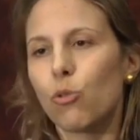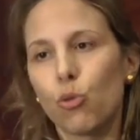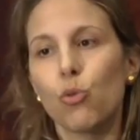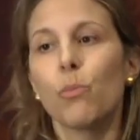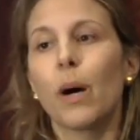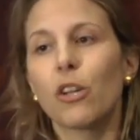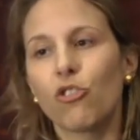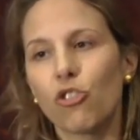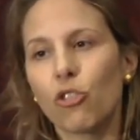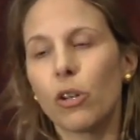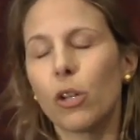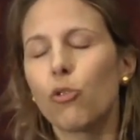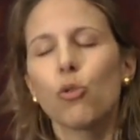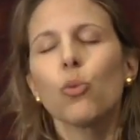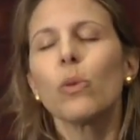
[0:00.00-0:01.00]
too
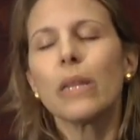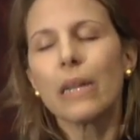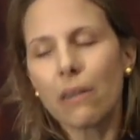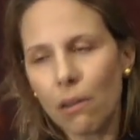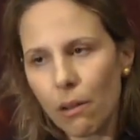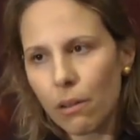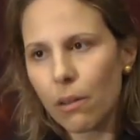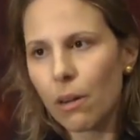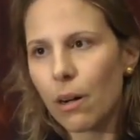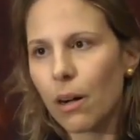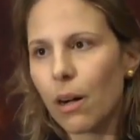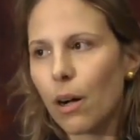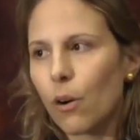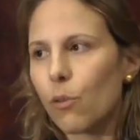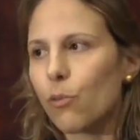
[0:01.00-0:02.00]
little
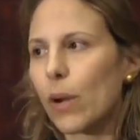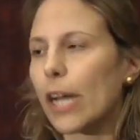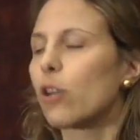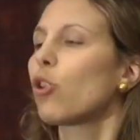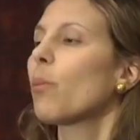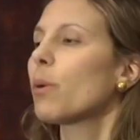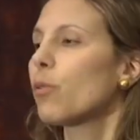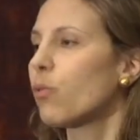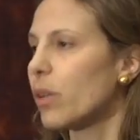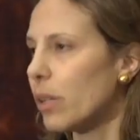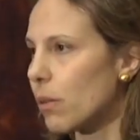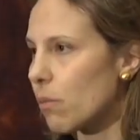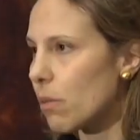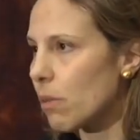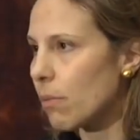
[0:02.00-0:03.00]
for economic
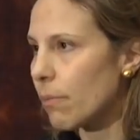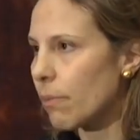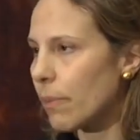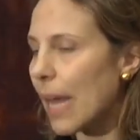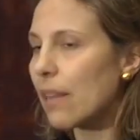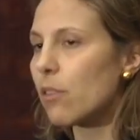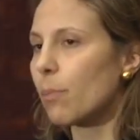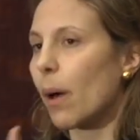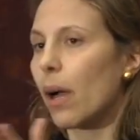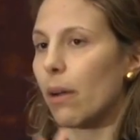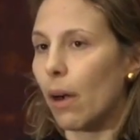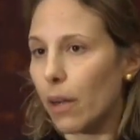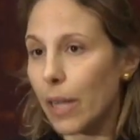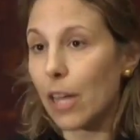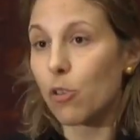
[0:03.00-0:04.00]
freedoms. That's my
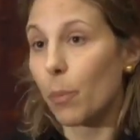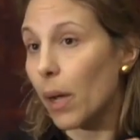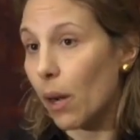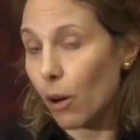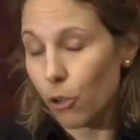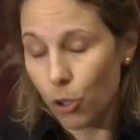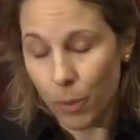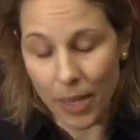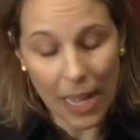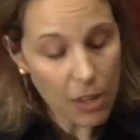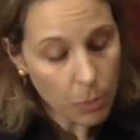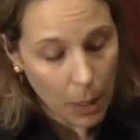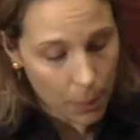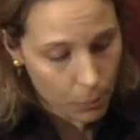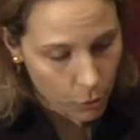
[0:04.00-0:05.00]
argument.
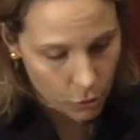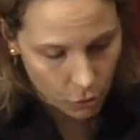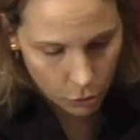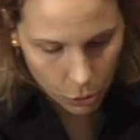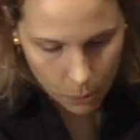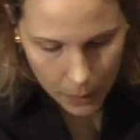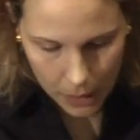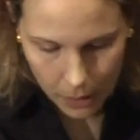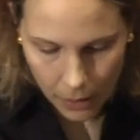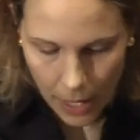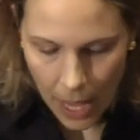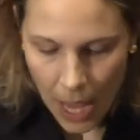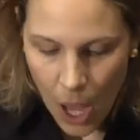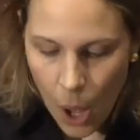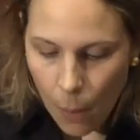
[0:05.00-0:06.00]
That's my personal opinion.
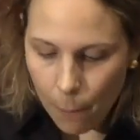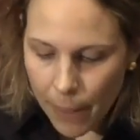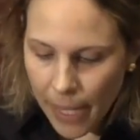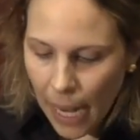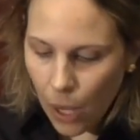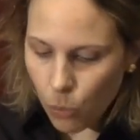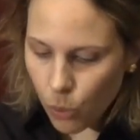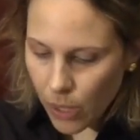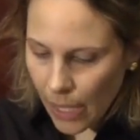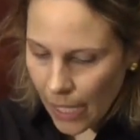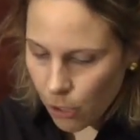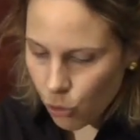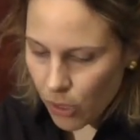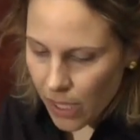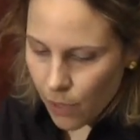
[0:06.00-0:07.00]
But I would
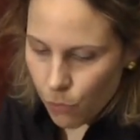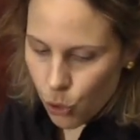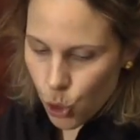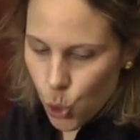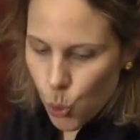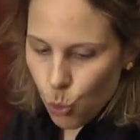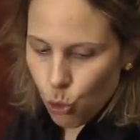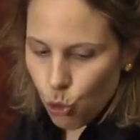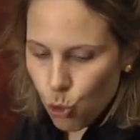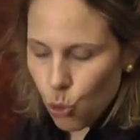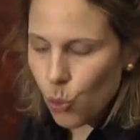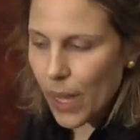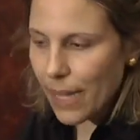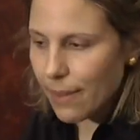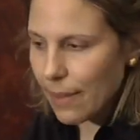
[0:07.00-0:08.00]
like to give you
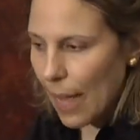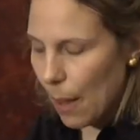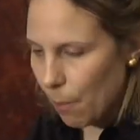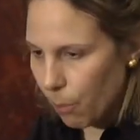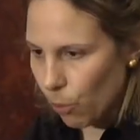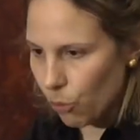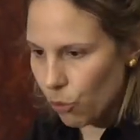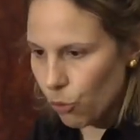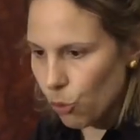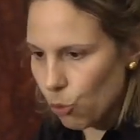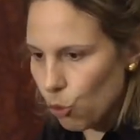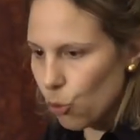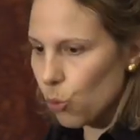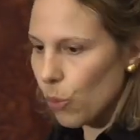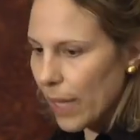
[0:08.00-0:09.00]
two examples
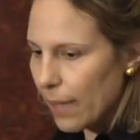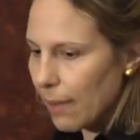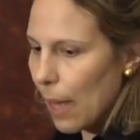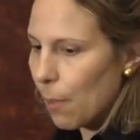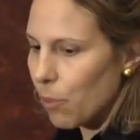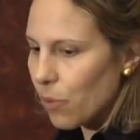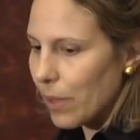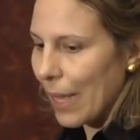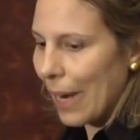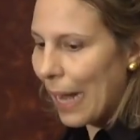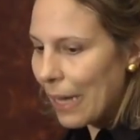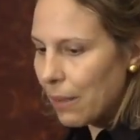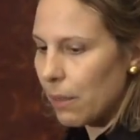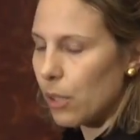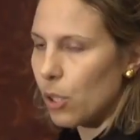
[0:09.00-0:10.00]
that
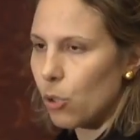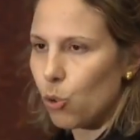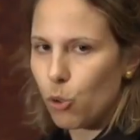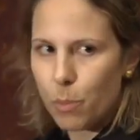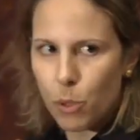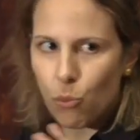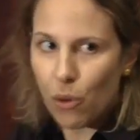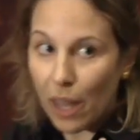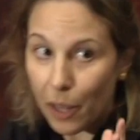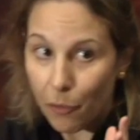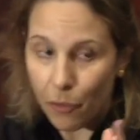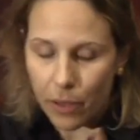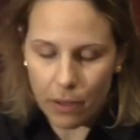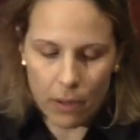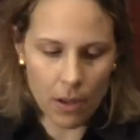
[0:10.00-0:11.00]
I think could be
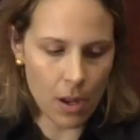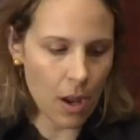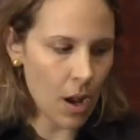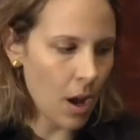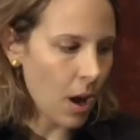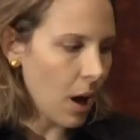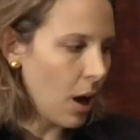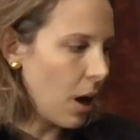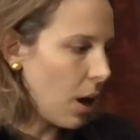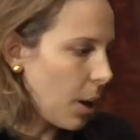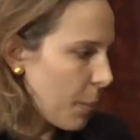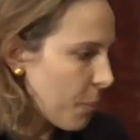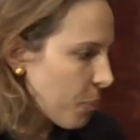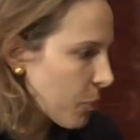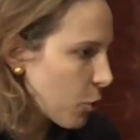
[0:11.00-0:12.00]
relevant
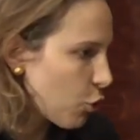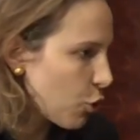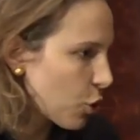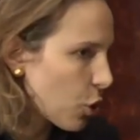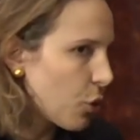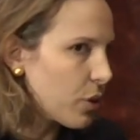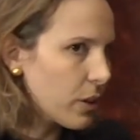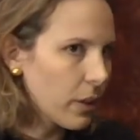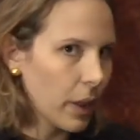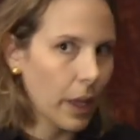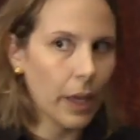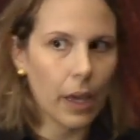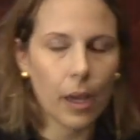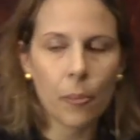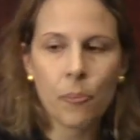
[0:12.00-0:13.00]
to your current
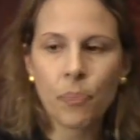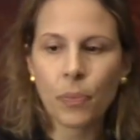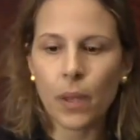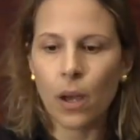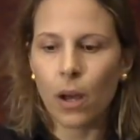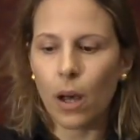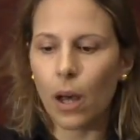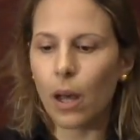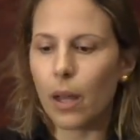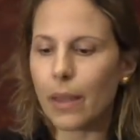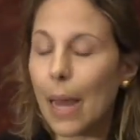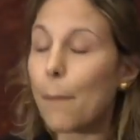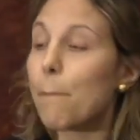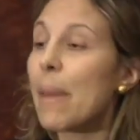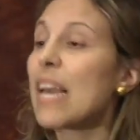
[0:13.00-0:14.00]
thinking
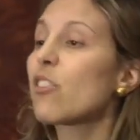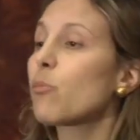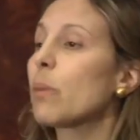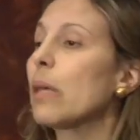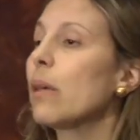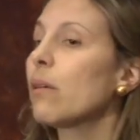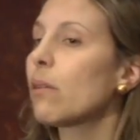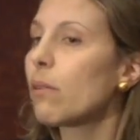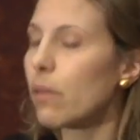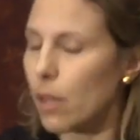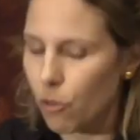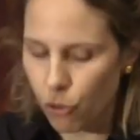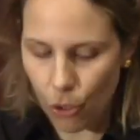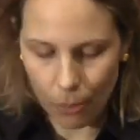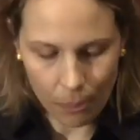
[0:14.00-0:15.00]
that makes me
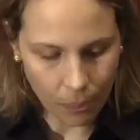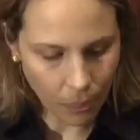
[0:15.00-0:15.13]
think so.